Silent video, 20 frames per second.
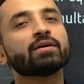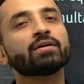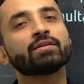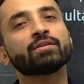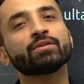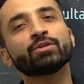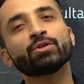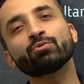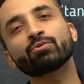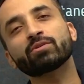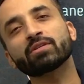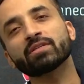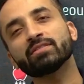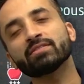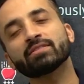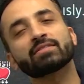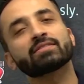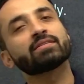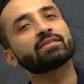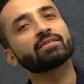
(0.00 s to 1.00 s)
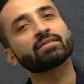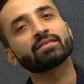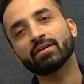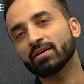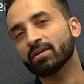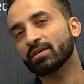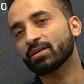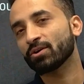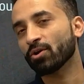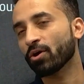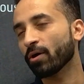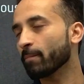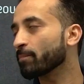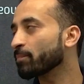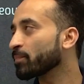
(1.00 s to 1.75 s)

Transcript: Newton's third law.